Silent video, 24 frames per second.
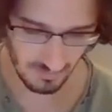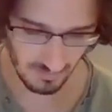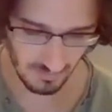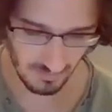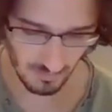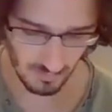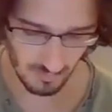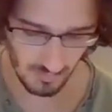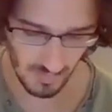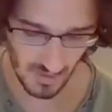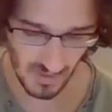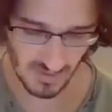
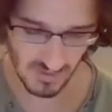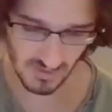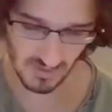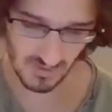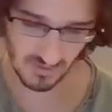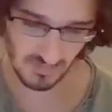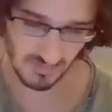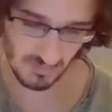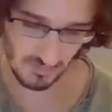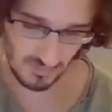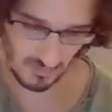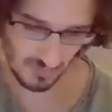
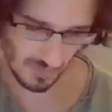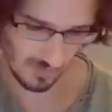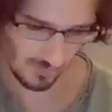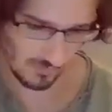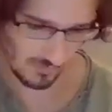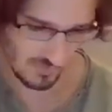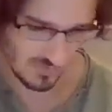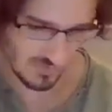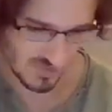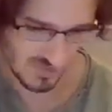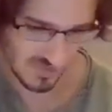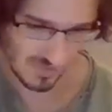best, I
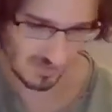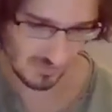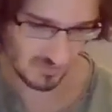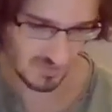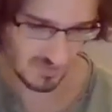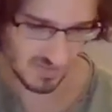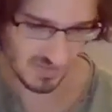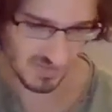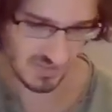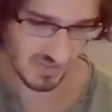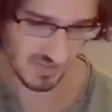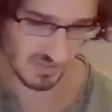wouldn't say it
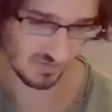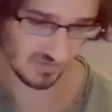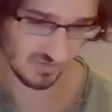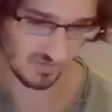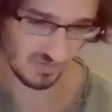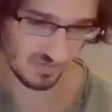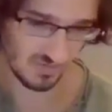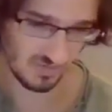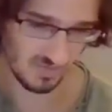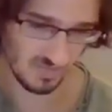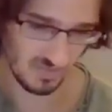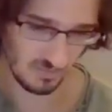was
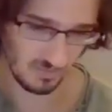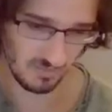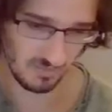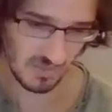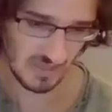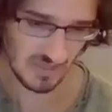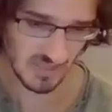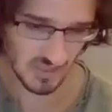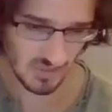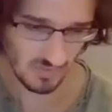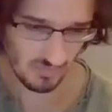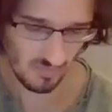necessarily the
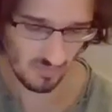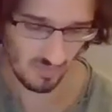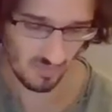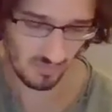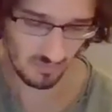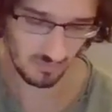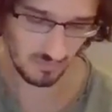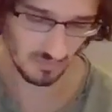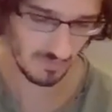best quote,